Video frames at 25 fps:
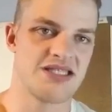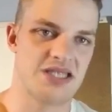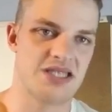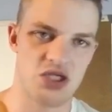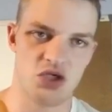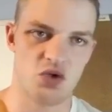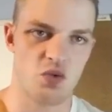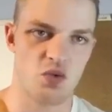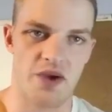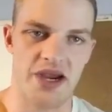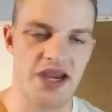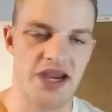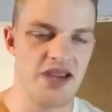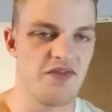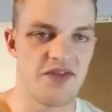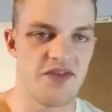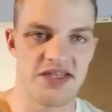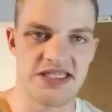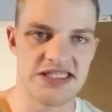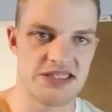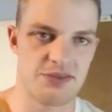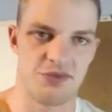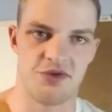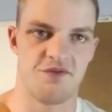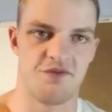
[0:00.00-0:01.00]
a way that
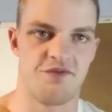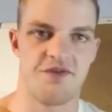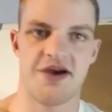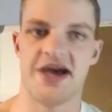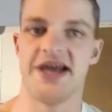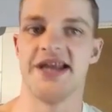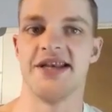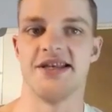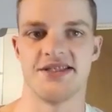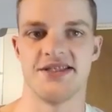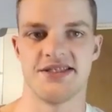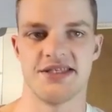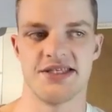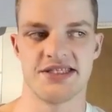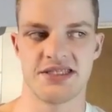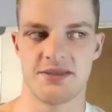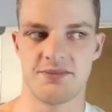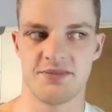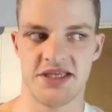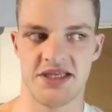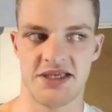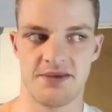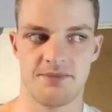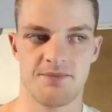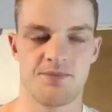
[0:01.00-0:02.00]
someone finds
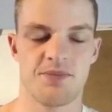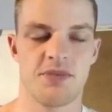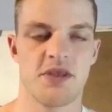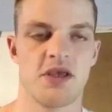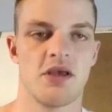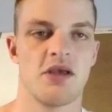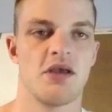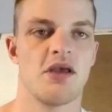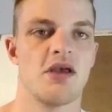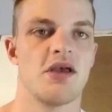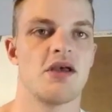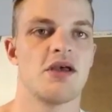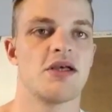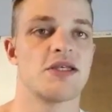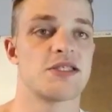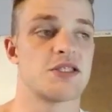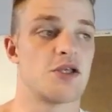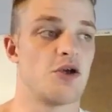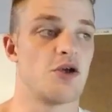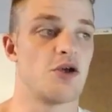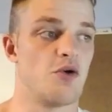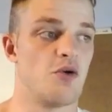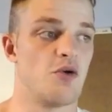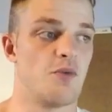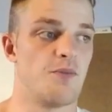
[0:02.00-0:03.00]
something.
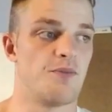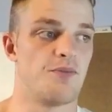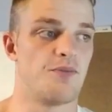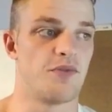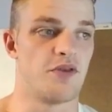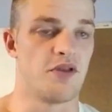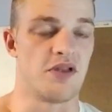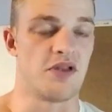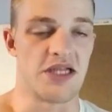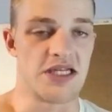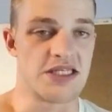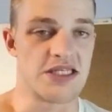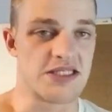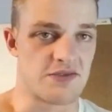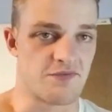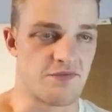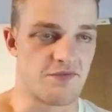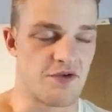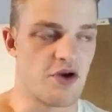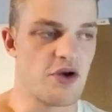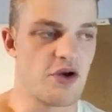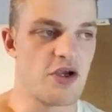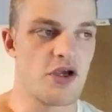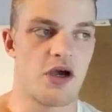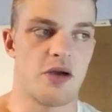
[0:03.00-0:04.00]
So it's
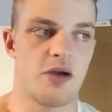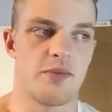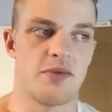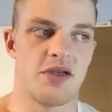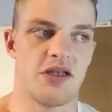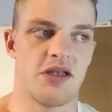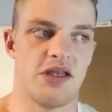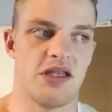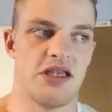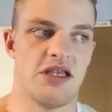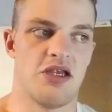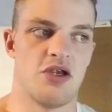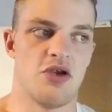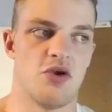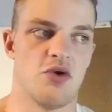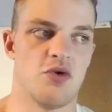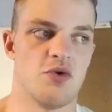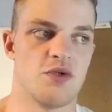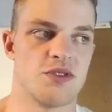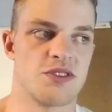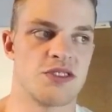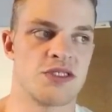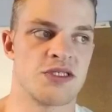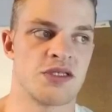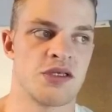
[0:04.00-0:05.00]
very commonly
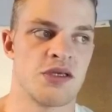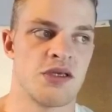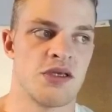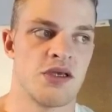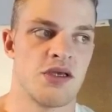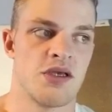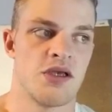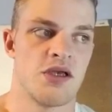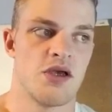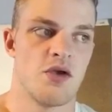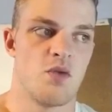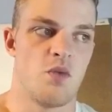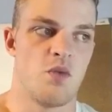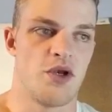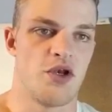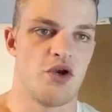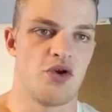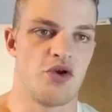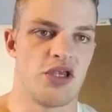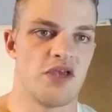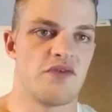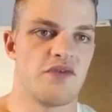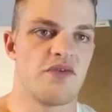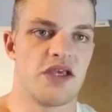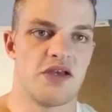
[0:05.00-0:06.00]
used when you're
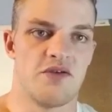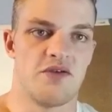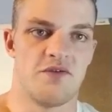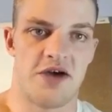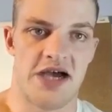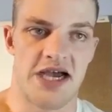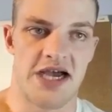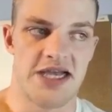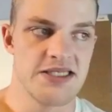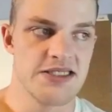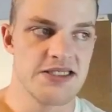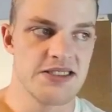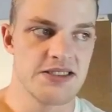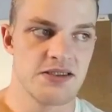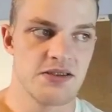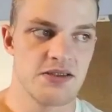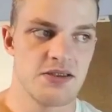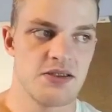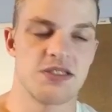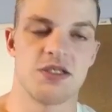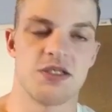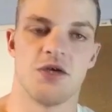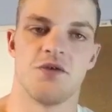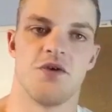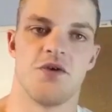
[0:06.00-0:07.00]
giving advice.
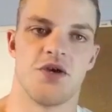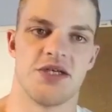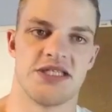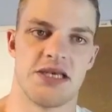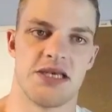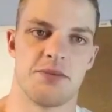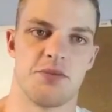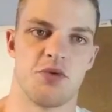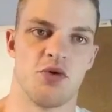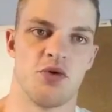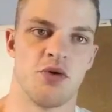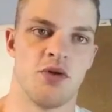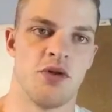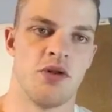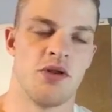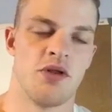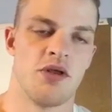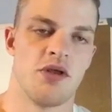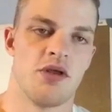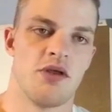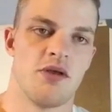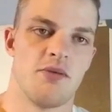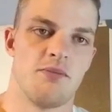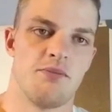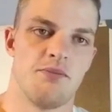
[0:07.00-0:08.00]
So for example,
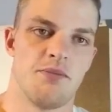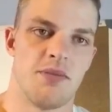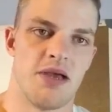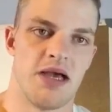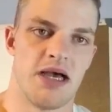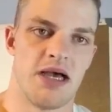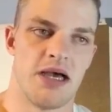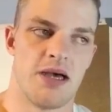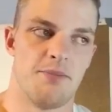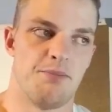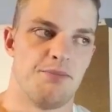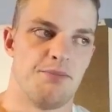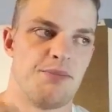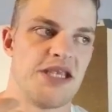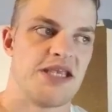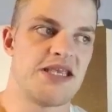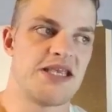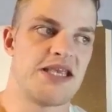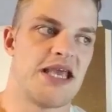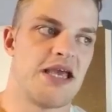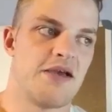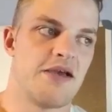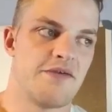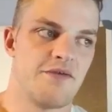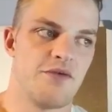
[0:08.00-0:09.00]
be
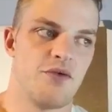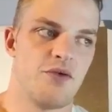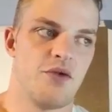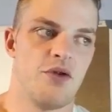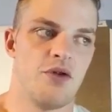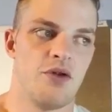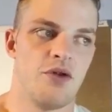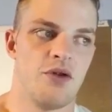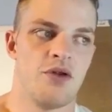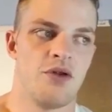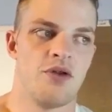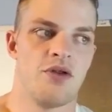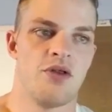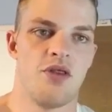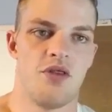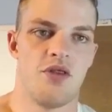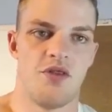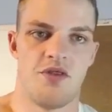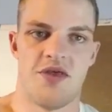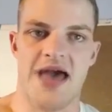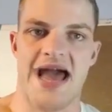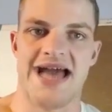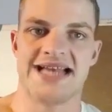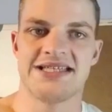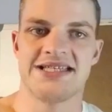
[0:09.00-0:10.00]
careful
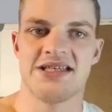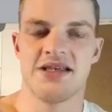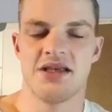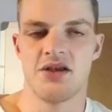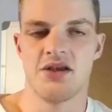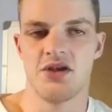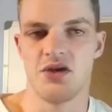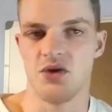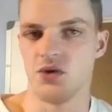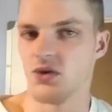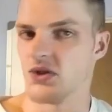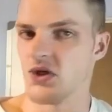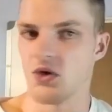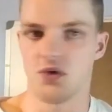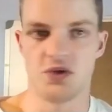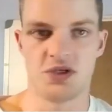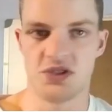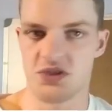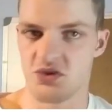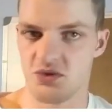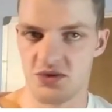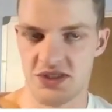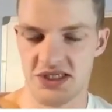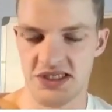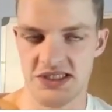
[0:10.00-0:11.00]
that you don't
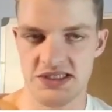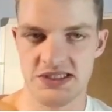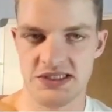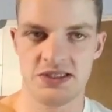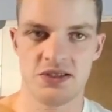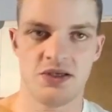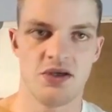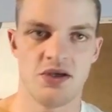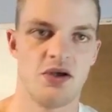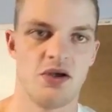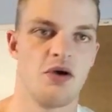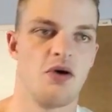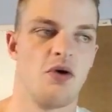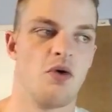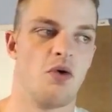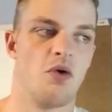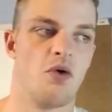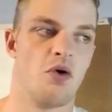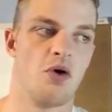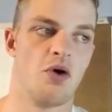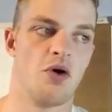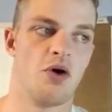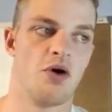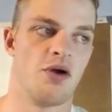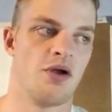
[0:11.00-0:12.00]
do this,
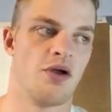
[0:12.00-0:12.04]
or